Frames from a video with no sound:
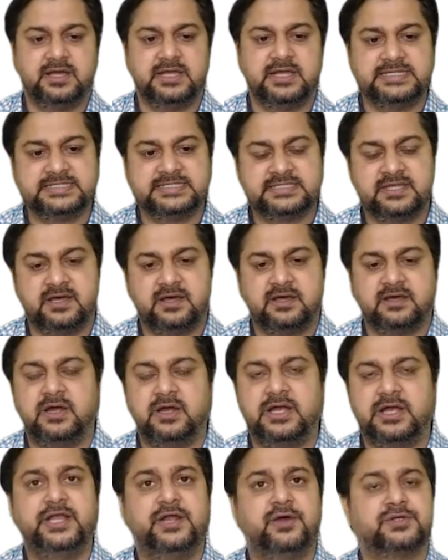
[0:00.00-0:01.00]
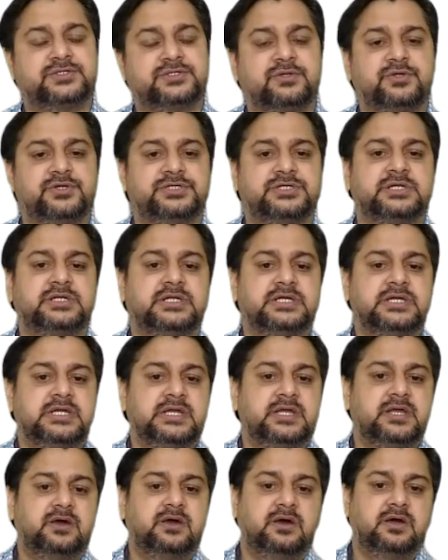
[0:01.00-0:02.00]
is the indigo solution,
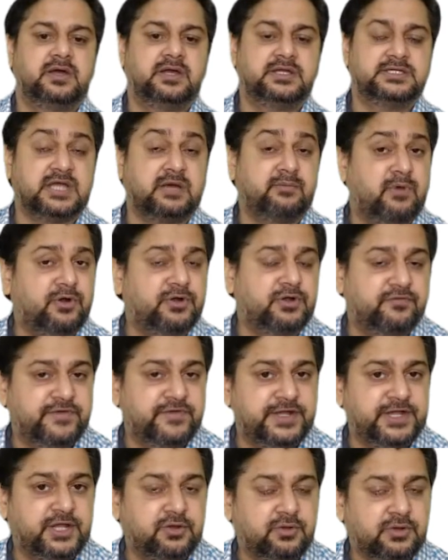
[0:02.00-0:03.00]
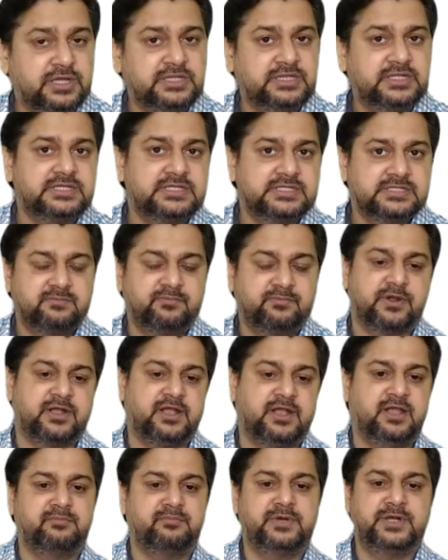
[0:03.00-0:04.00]
is the amount of indigo in the
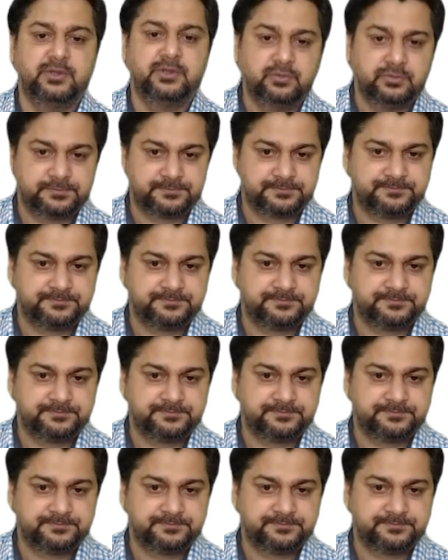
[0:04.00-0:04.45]
bottle number 2.